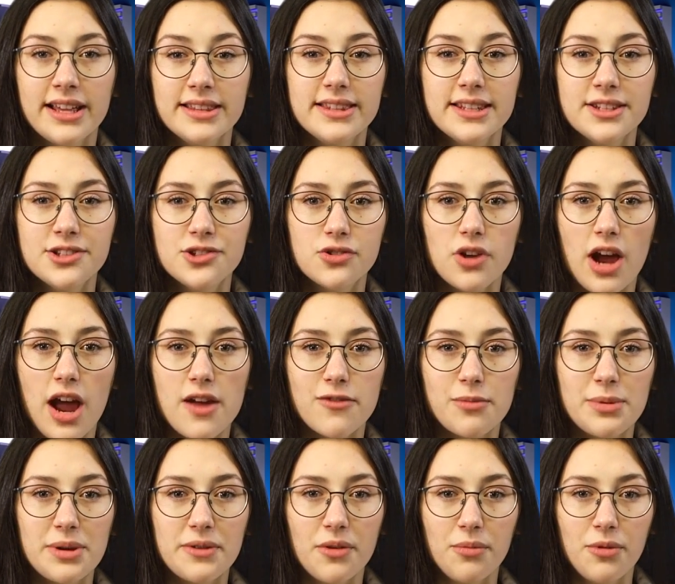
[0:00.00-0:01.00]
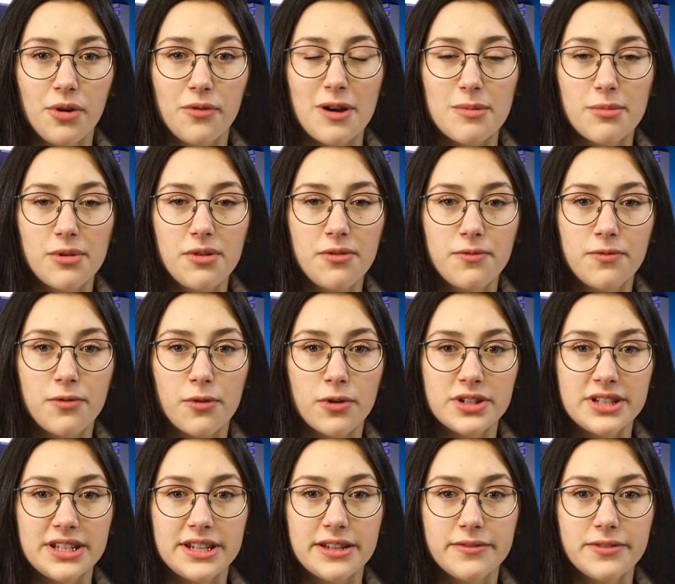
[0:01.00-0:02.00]
This drive will be from November
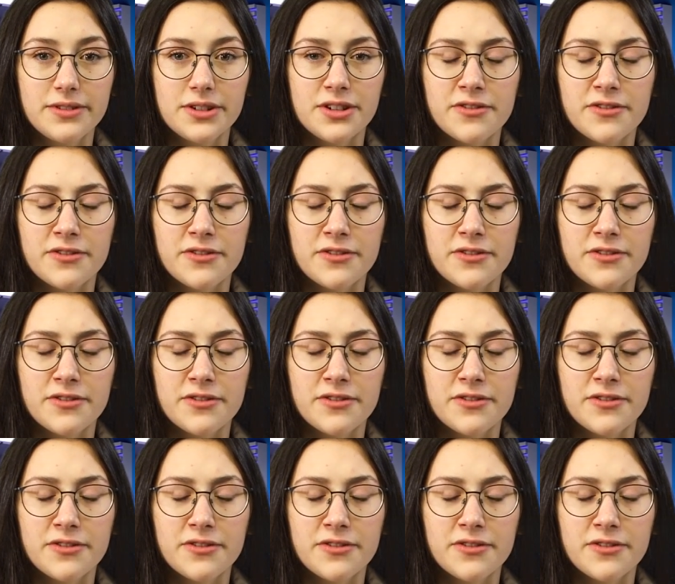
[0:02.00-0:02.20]
14th